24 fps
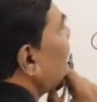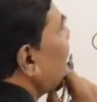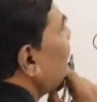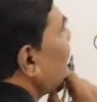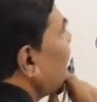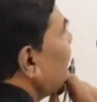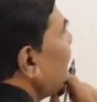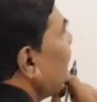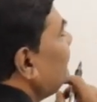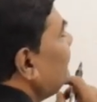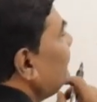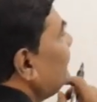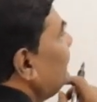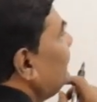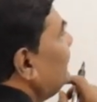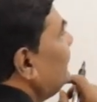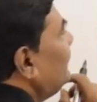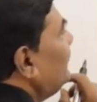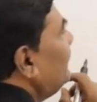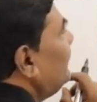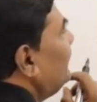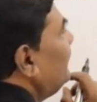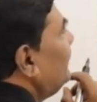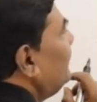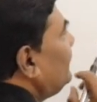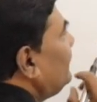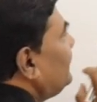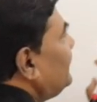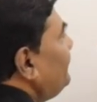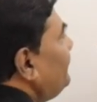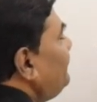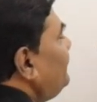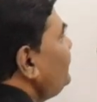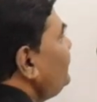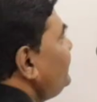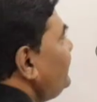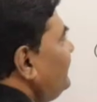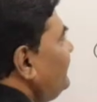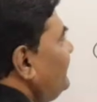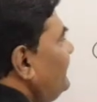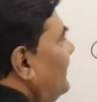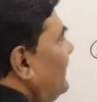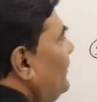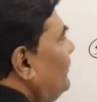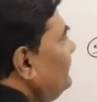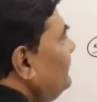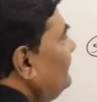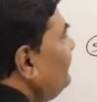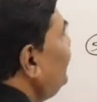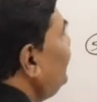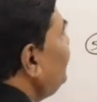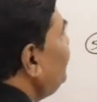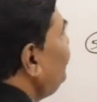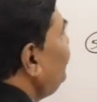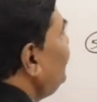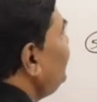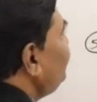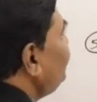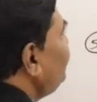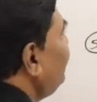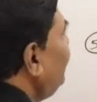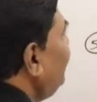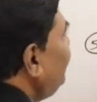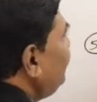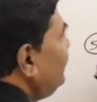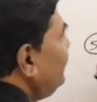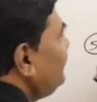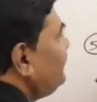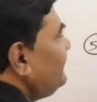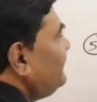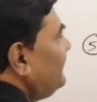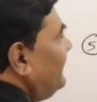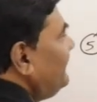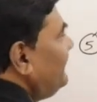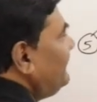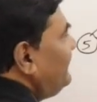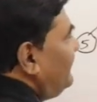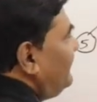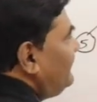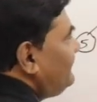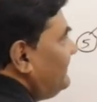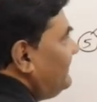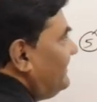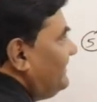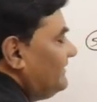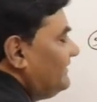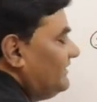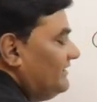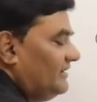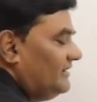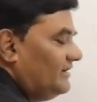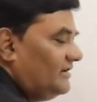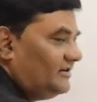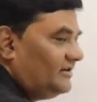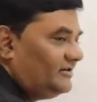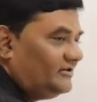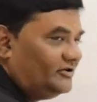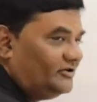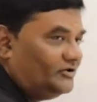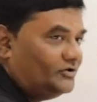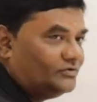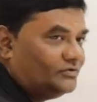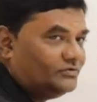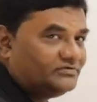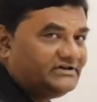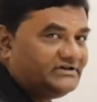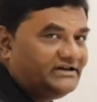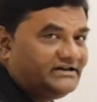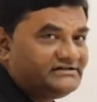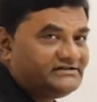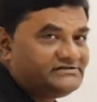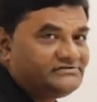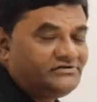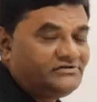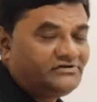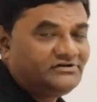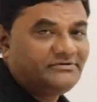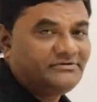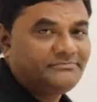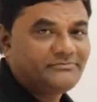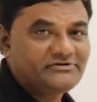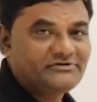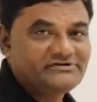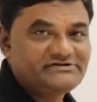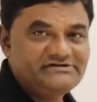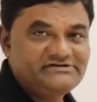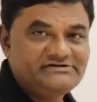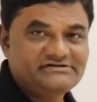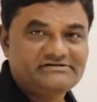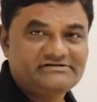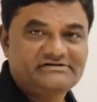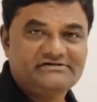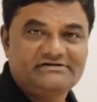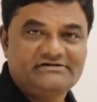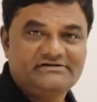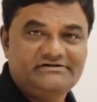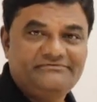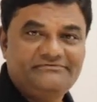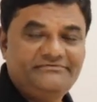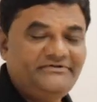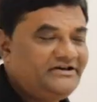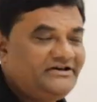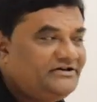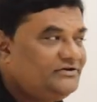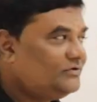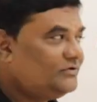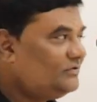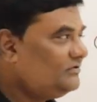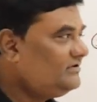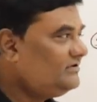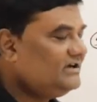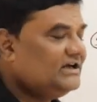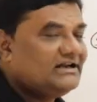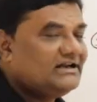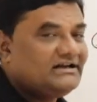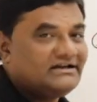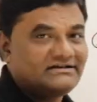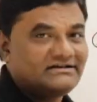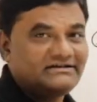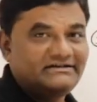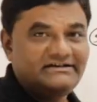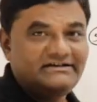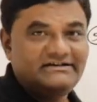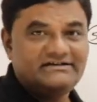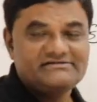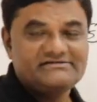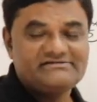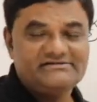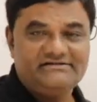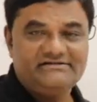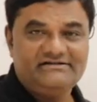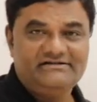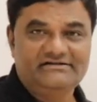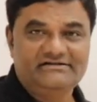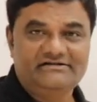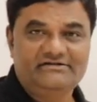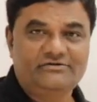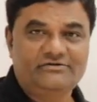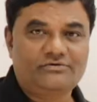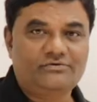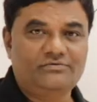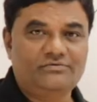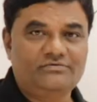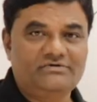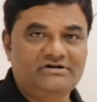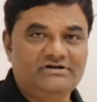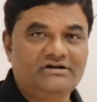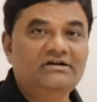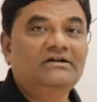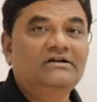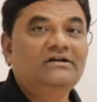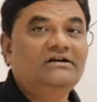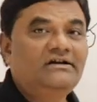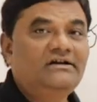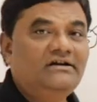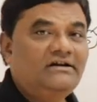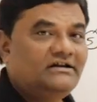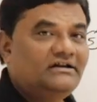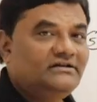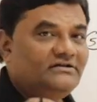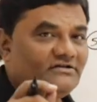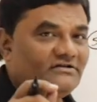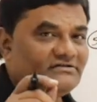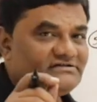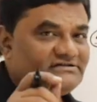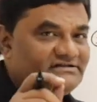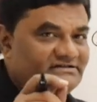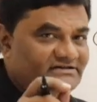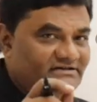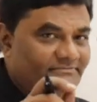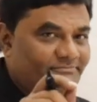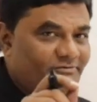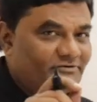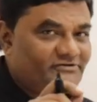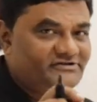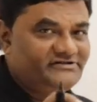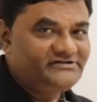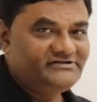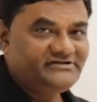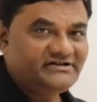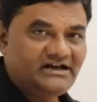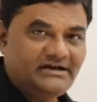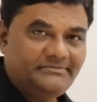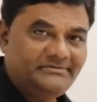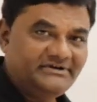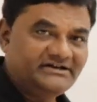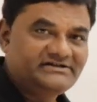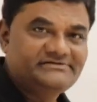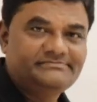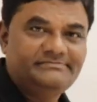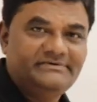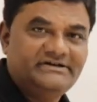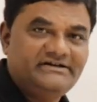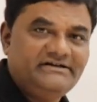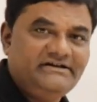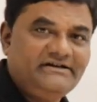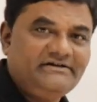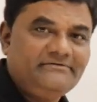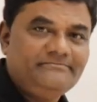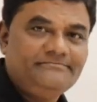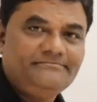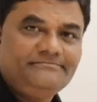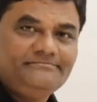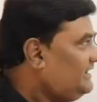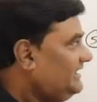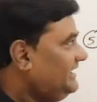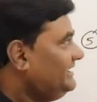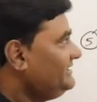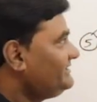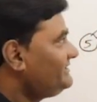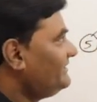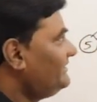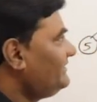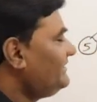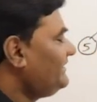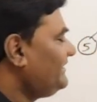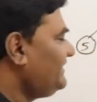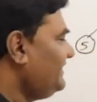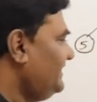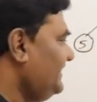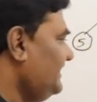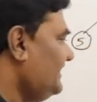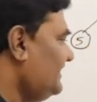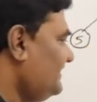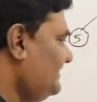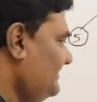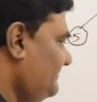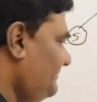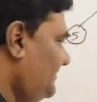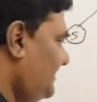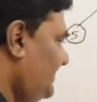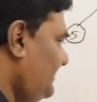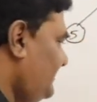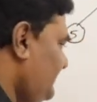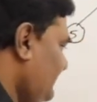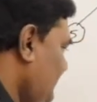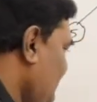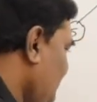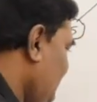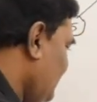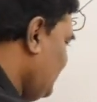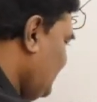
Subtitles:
30? Okay, push it down. Which side? This side, that side. No, that is not the procedure. We don't directly insert it in root. Now see the procedure I am explaining. Insert a key element